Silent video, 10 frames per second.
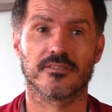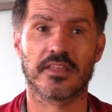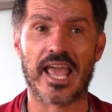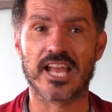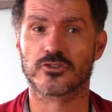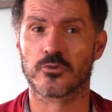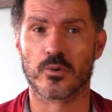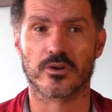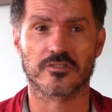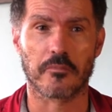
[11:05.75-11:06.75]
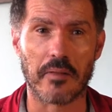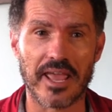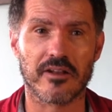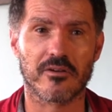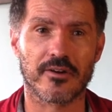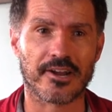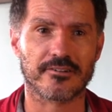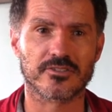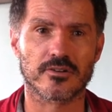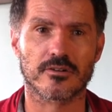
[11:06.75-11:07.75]
The ancient works of Plato and
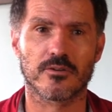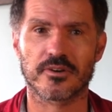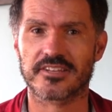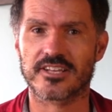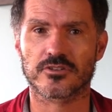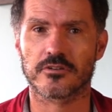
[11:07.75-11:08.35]
Aristotle were in danger